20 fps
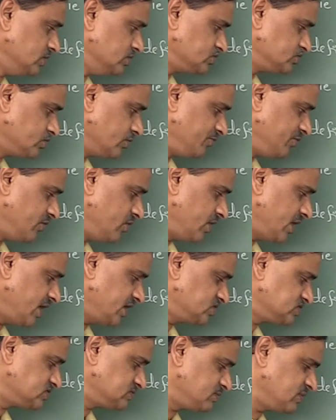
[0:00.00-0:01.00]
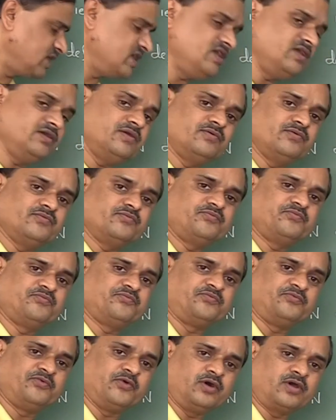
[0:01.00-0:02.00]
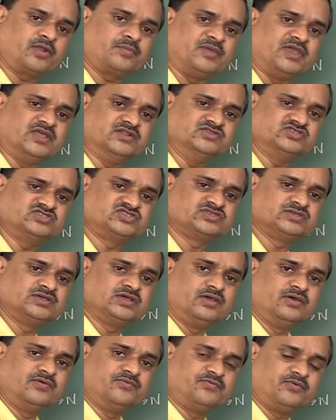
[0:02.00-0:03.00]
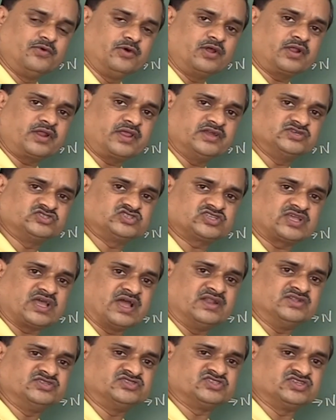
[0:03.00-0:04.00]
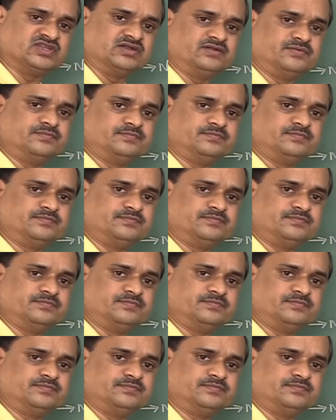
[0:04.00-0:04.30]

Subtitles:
So 4x by 4 means 4 gets cancelled.